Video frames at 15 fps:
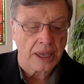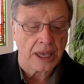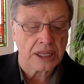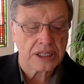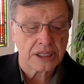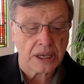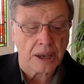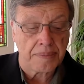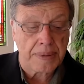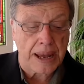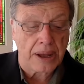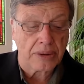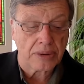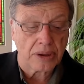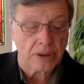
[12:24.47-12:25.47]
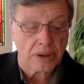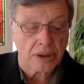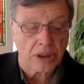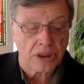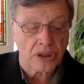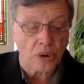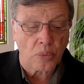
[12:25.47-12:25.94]
It's about
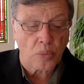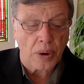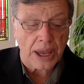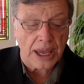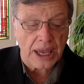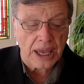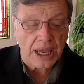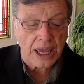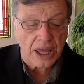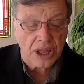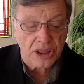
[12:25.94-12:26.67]
the way